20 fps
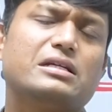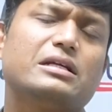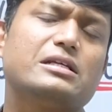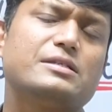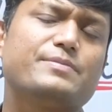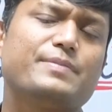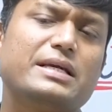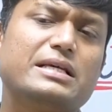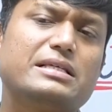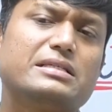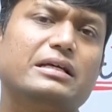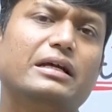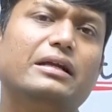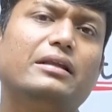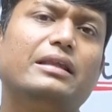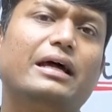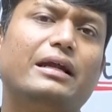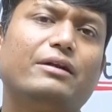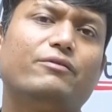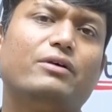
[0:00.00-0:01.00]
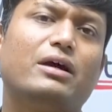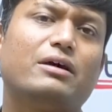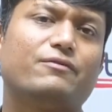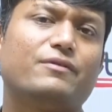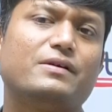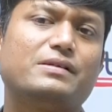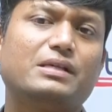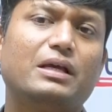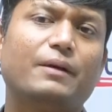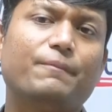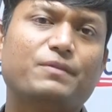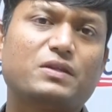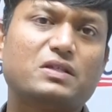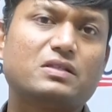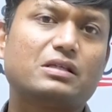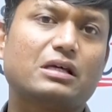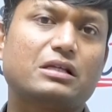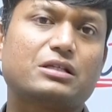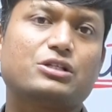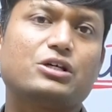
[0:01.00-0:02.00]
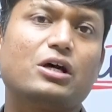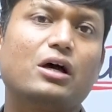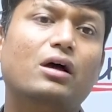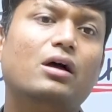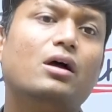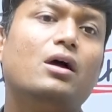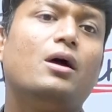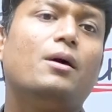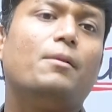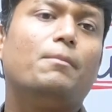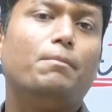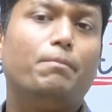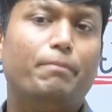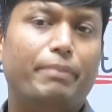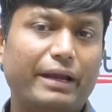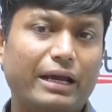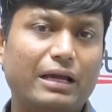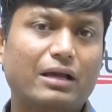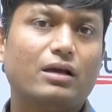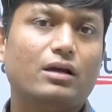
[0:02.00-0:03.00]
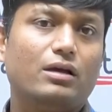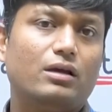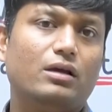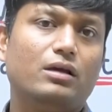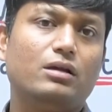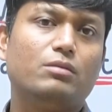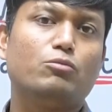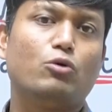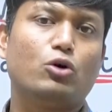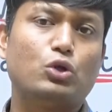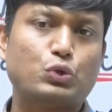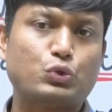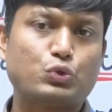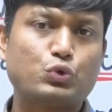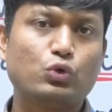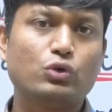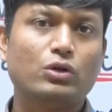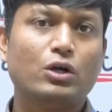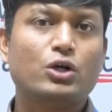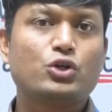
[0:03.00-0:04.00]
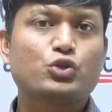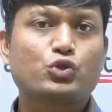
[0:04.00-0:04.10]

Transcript: it is being said that we are facing such a break in monsoon.